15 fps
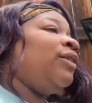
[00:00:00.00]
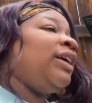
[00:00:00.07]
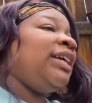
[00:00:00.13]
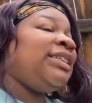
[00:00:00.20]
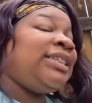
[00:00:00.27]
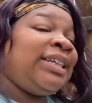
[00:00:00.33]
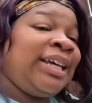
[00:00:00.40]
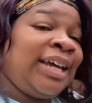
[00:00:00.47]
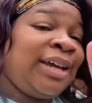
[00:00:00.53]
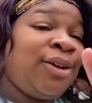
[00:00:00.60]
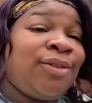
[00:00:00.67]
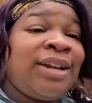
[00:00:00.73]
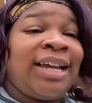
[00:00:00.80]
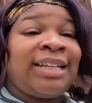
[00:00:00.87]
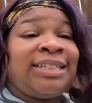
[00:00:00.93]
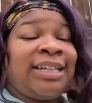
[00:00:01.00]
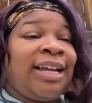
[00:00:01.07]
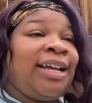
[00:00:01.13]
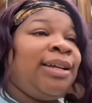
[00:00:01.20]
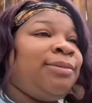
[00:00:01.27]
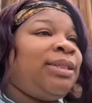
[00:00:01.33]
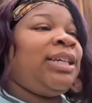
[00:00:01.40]
until next
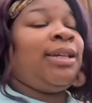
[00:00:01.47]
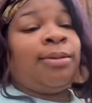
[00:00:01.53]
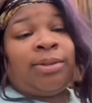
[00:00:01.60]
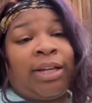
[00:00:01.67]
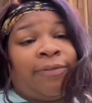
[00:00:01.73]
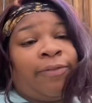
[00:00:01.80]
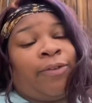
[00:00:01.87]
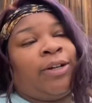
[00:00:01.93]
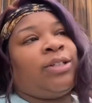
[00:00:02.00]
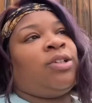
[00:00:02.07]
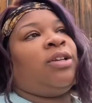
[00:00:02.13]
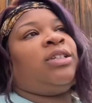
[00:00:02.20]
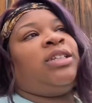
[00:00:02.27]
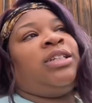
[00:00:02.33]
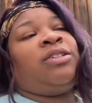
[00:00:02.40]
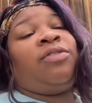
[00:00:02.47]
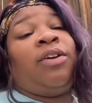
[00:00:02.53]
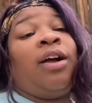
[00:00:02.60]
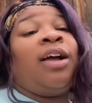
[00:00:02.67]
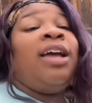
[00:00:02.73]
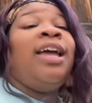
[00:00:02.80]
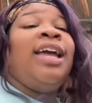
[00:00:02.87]
time, Team J4 and Salty as
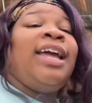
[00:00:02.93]
Fuck,